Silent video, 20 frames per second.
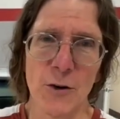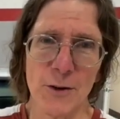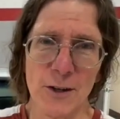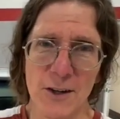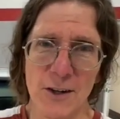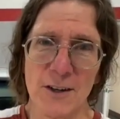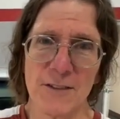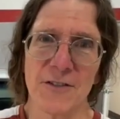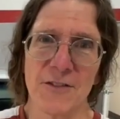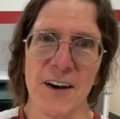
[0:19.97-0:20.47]
We're
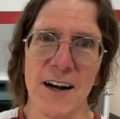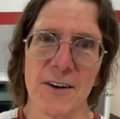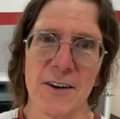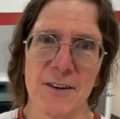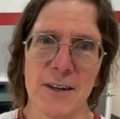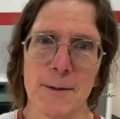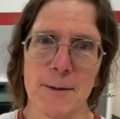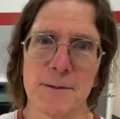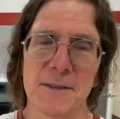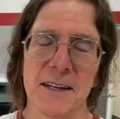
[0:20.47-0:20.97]
gonna fire
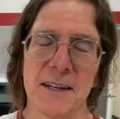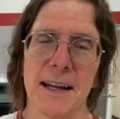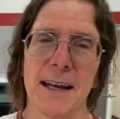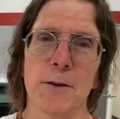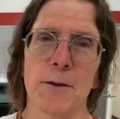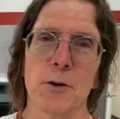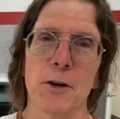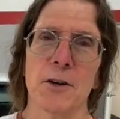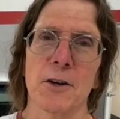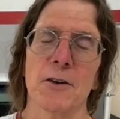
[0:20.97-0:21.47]
it up today
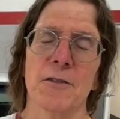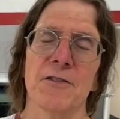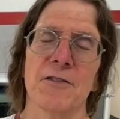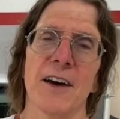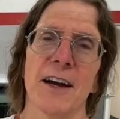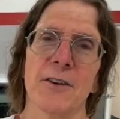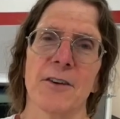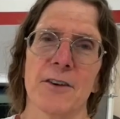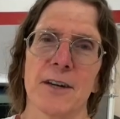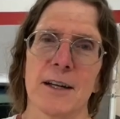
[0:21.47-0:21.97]
and we're gonna
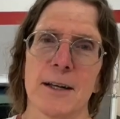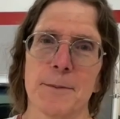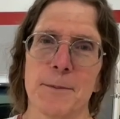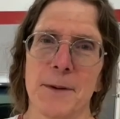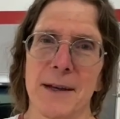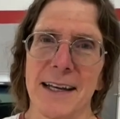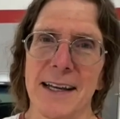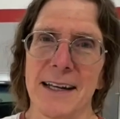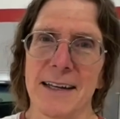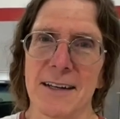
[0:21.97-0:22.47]
fire it up
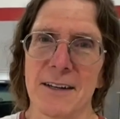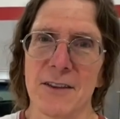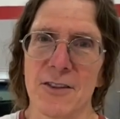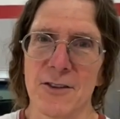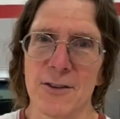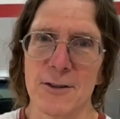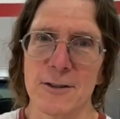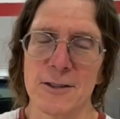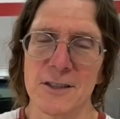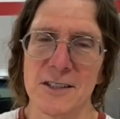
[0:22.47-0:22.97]
again on
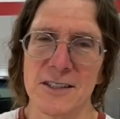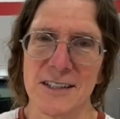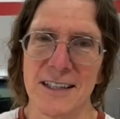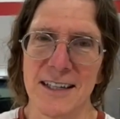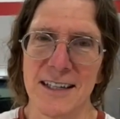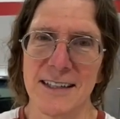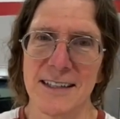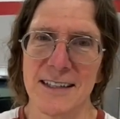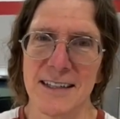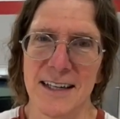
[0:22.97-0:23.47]

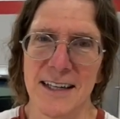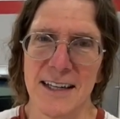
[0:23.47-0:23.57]
Thursday.